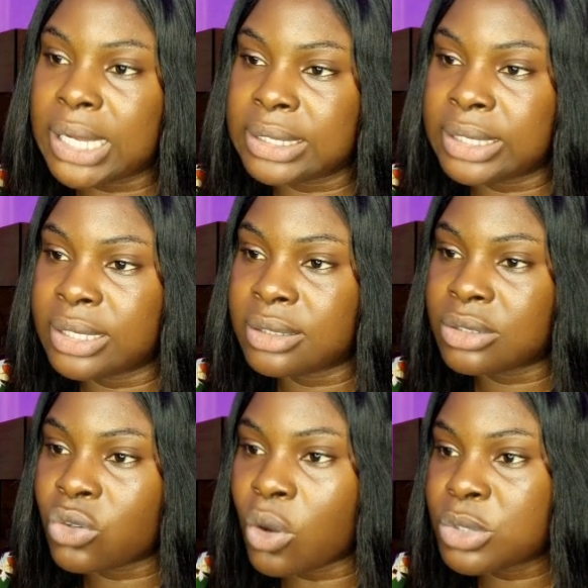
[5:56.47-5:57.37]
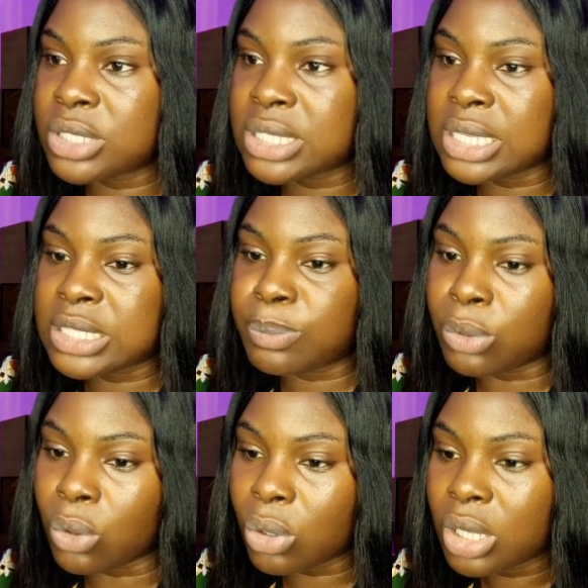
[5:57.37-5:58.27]
then come to this
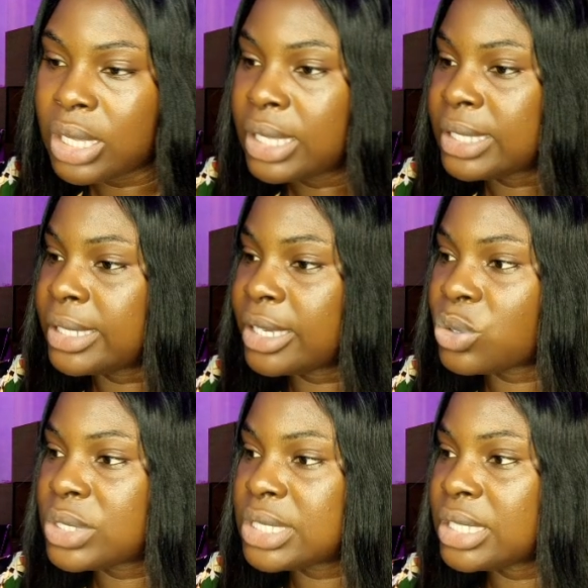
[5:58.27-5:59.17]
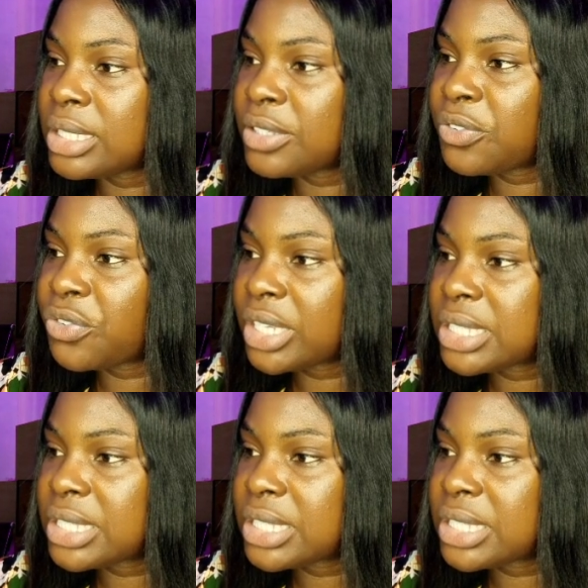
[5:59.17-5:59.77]
Explore. Then you see the different